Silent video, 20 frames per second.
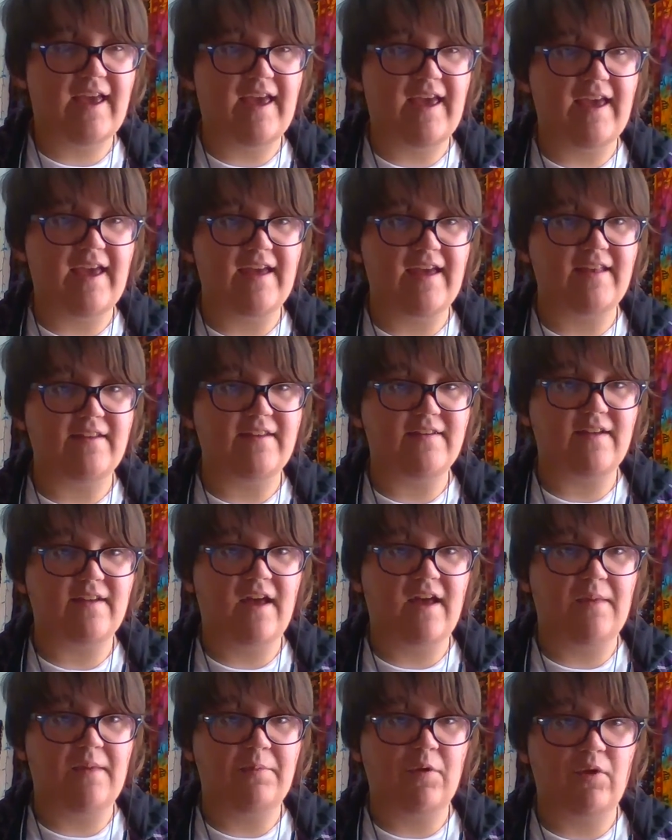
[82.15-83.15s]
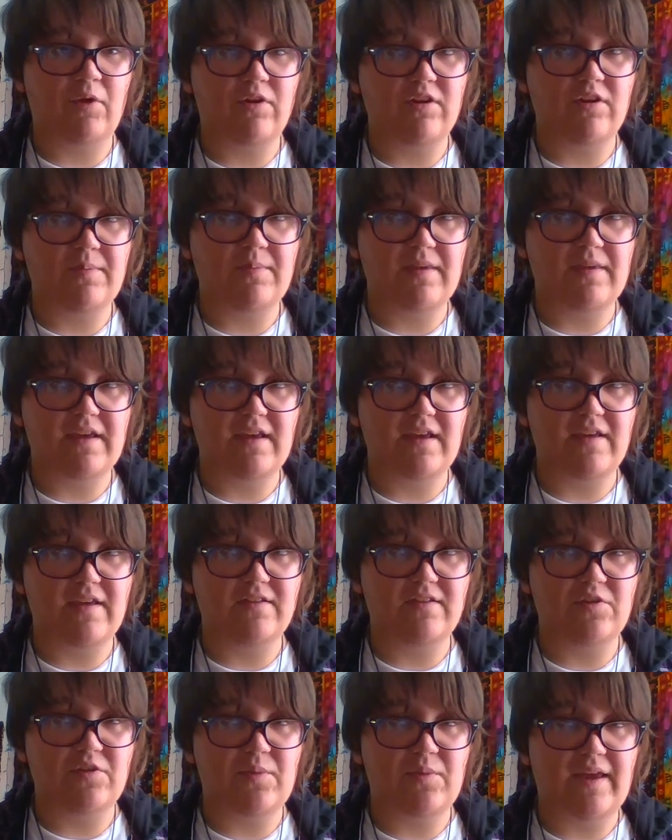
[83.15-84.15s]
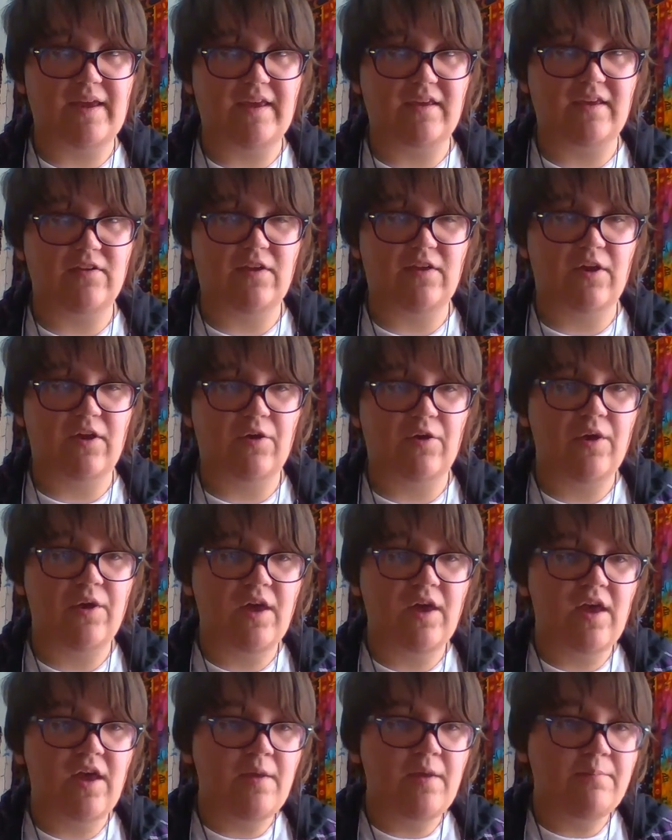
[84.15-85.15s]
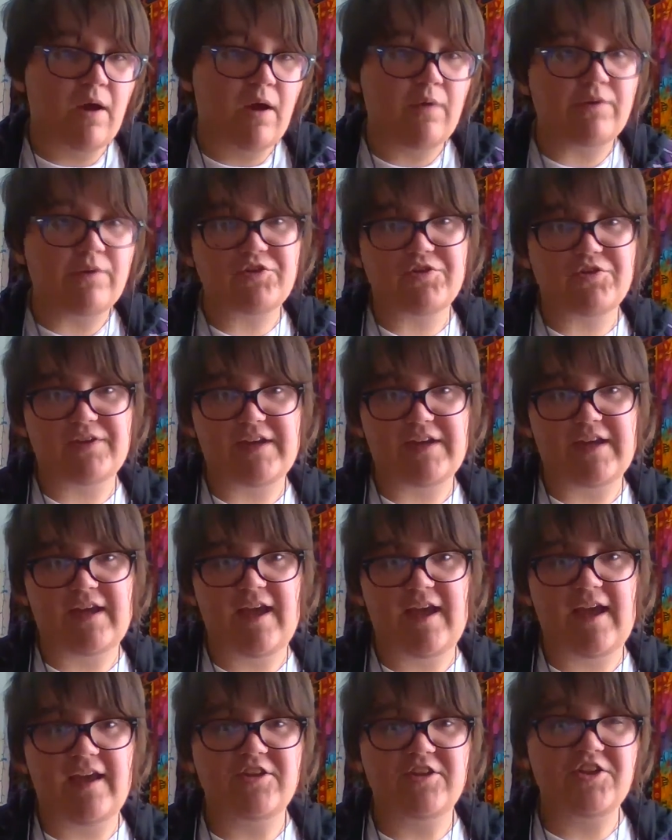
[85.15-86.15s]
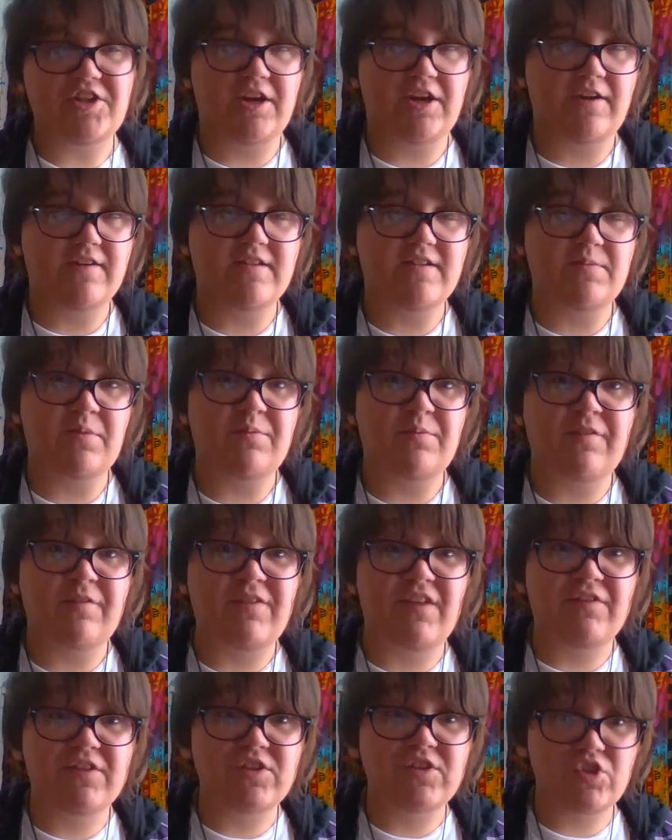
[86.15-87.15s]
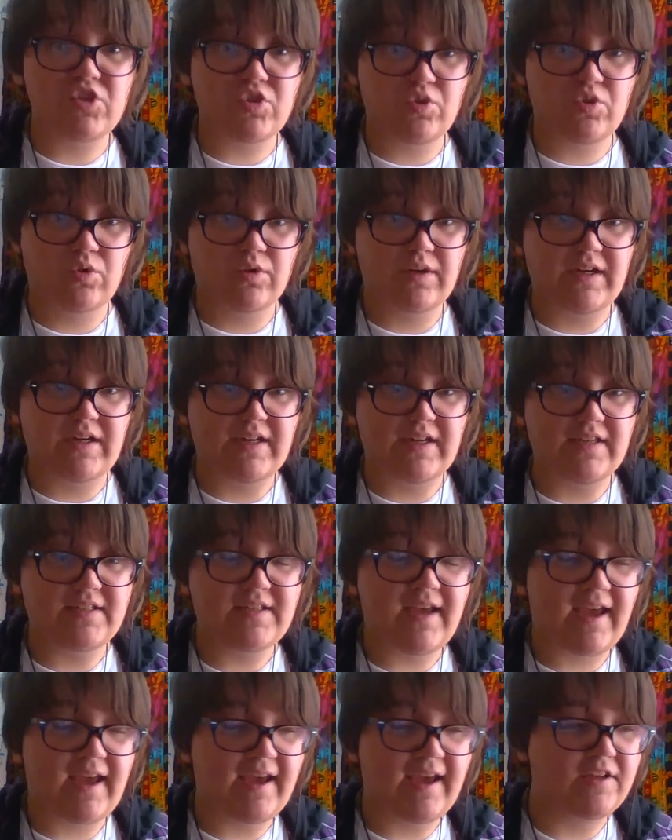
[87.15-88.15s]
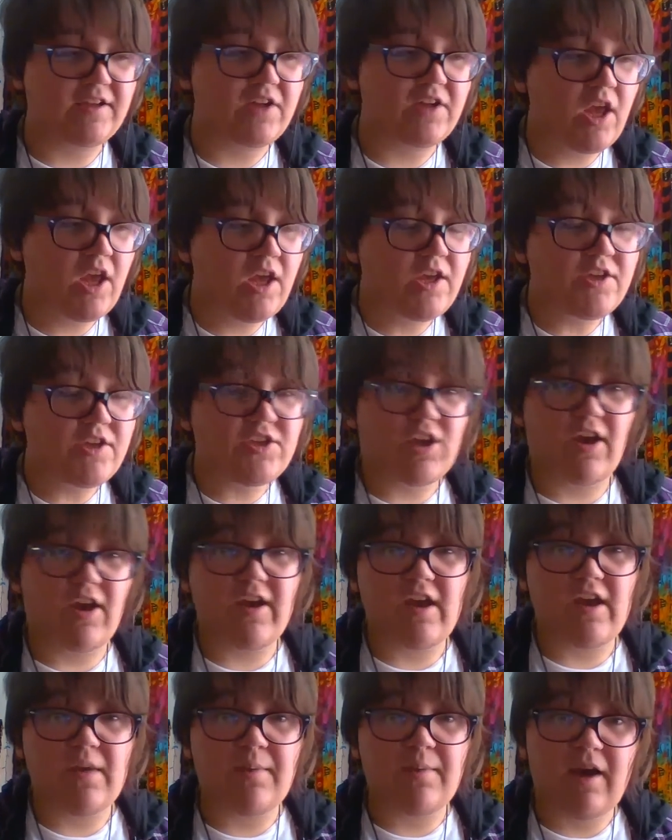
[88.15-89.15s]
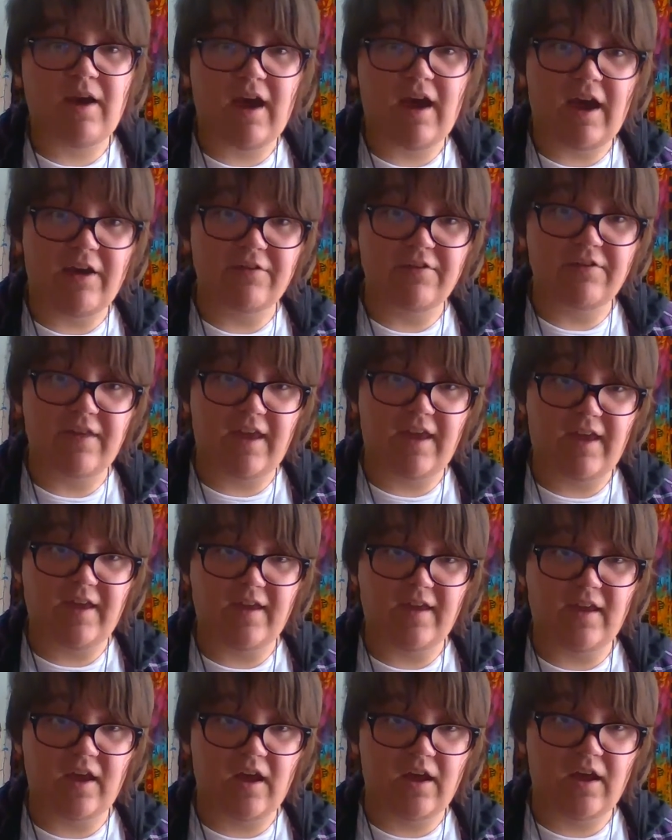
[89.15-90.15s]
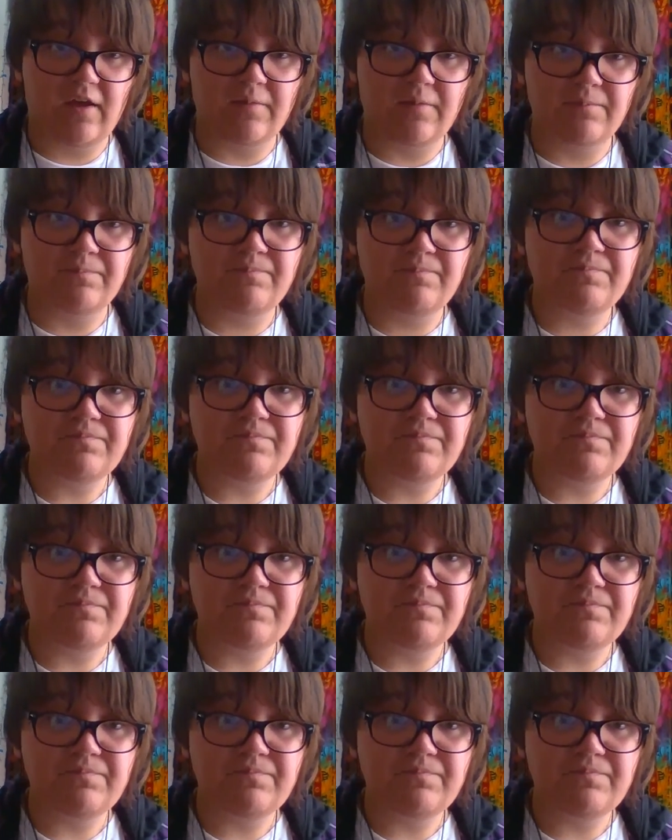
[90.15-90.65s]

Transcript: And I'm going to be doing, you know, poetry and sharing some of my favorite stories and talking about how they um,